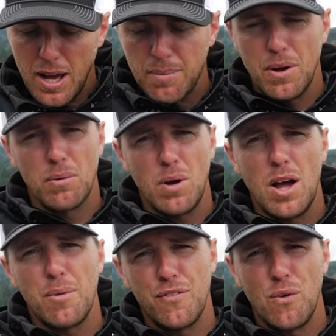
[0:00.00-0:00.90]
up a
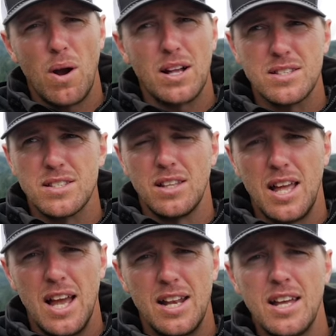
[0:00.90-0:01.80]
rod with 4 ounces of
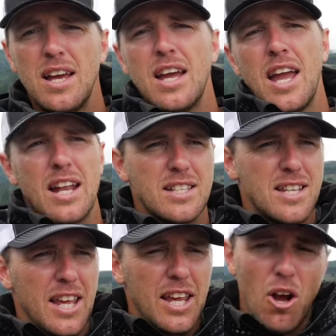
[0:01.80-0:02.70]
lead and it's
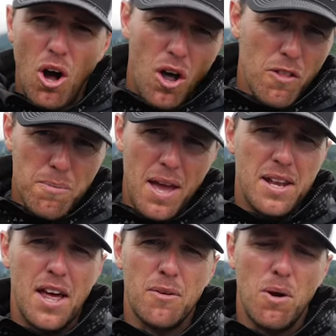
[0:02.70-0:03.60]
taking all the
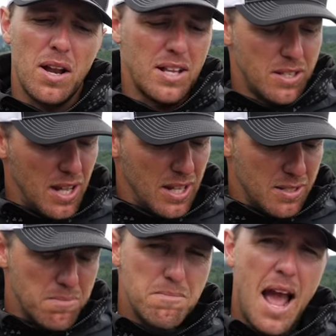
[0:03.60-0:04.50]
bend out of the rod and
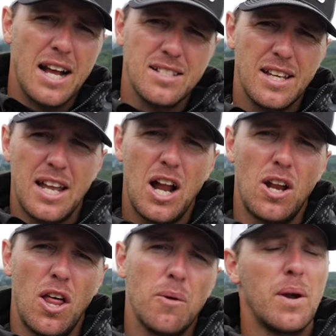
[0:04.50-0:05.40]
it's maxing it out
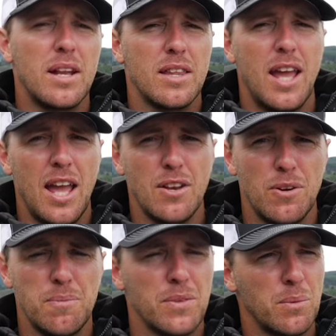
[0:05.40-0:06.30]
all the way to the
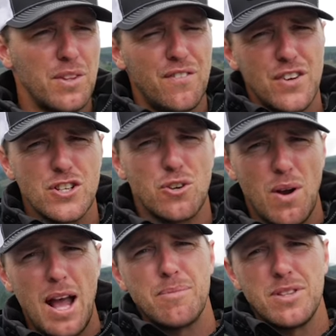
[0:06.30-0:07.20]
handle, when the fish
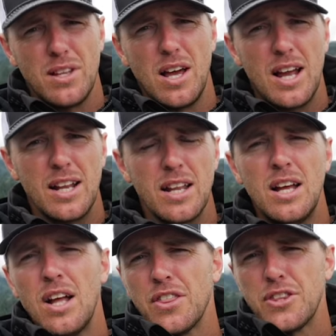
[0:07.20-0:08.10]
grabs the line,
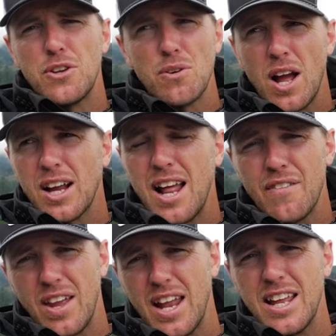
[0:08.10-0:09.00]
you're not going to
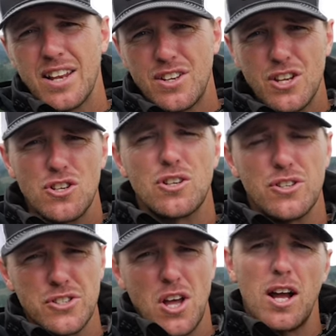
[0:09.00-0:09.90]
have any
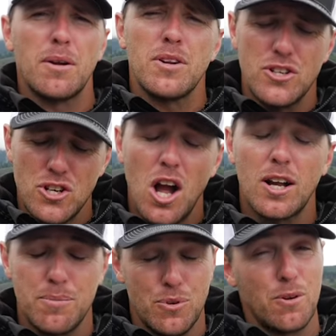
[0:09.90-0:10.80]
additional
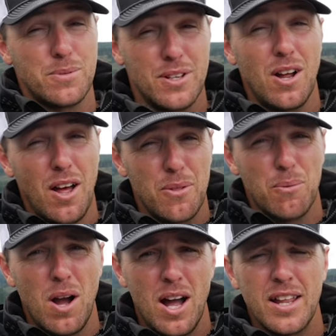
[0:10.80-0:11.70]
shock absorption of the
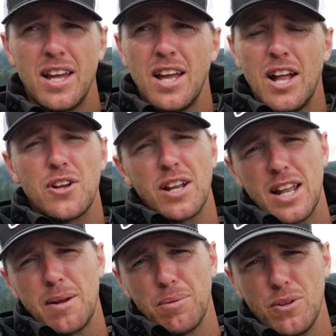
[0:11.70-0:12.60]
rod, and you're going to
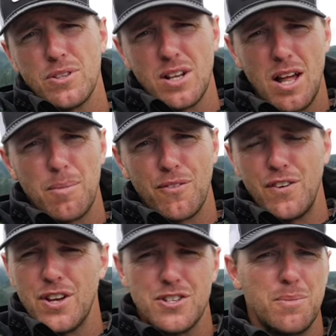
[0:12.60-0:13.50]
end up losing a lot more
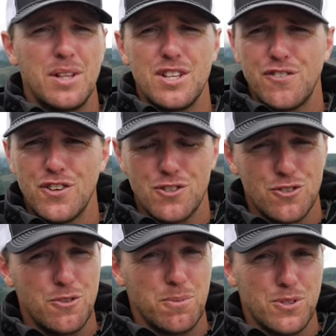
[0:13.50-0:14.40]
fish. I mean, these fish are
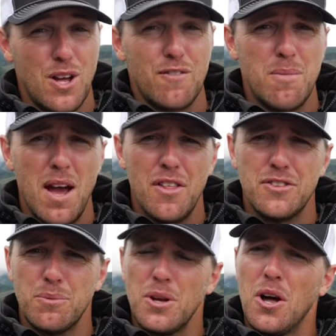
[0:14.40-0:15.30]
super soft mouths,
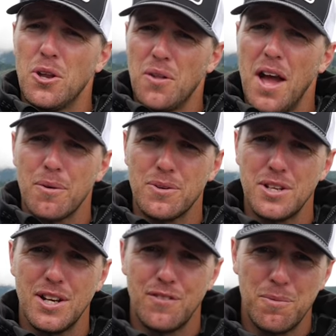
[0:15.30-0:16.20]
and we all know that
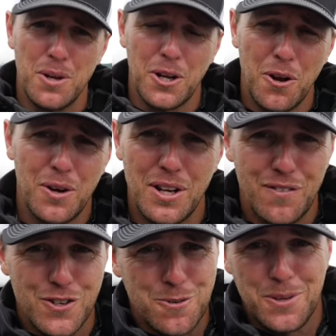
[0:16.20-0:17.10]
routine if you've been a kokanee
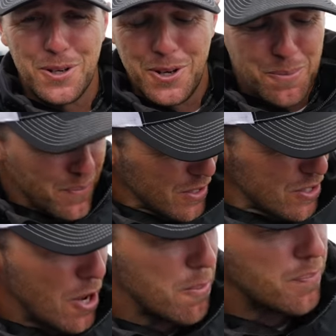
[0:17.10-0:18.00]
fisherman at all.
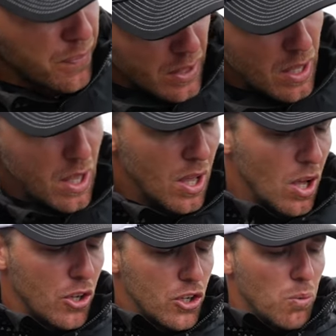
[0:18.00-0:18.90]
So
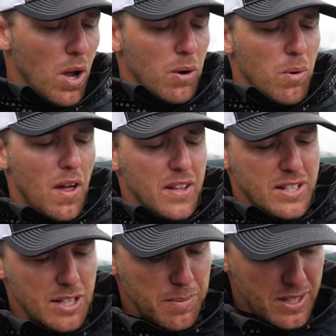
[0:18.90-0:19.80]
you want a rod that's
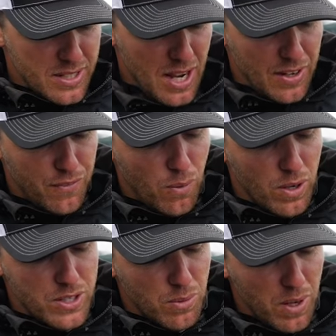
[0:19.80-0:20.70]
going to be designed for
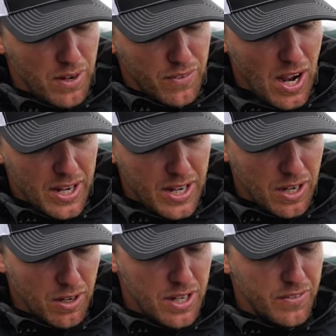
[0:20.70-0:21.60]
it. So what I've got
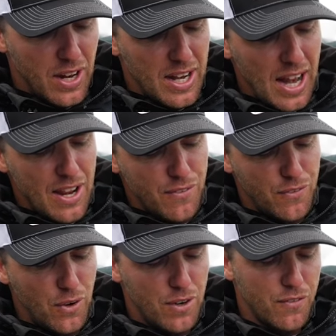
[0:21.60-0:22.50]
here, I've got an 8
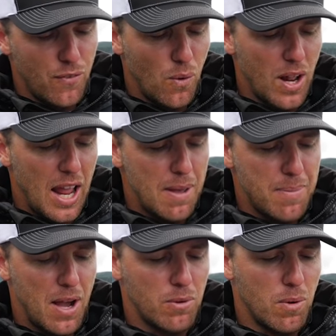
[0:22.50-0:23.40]
foot, 4 to 8
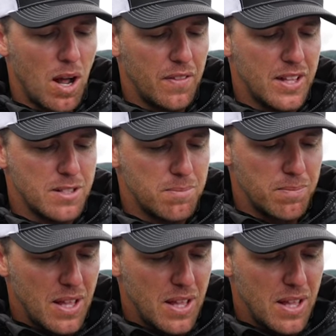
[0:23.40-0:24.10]
pound rod that